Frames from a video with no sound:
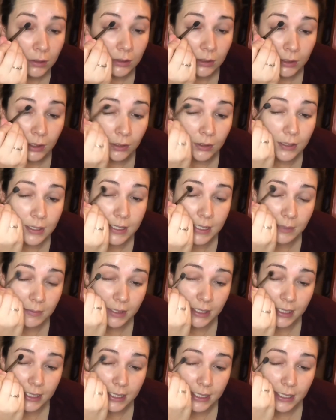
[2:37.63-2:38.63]
Oh, some
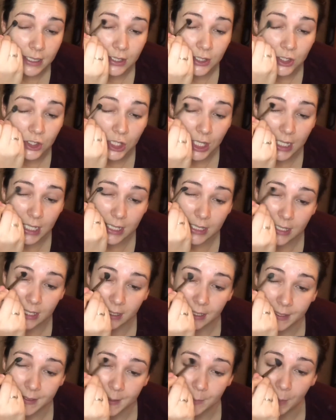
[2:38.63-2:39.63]
of these shades in
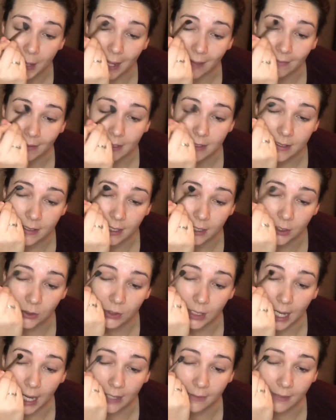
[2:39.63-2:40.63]
these palettes, like, you
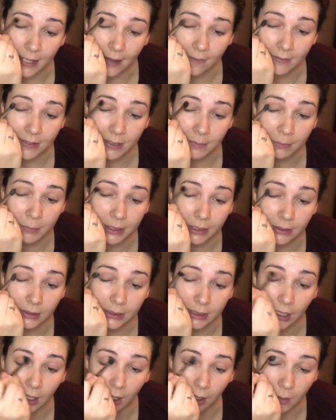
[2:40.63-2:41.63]
kind of have to build
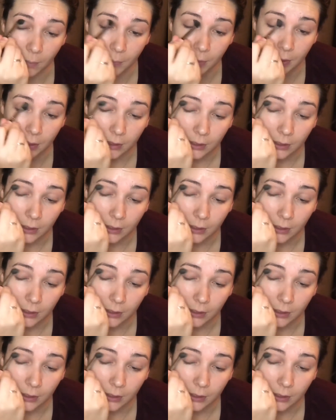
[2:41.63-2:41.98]
up.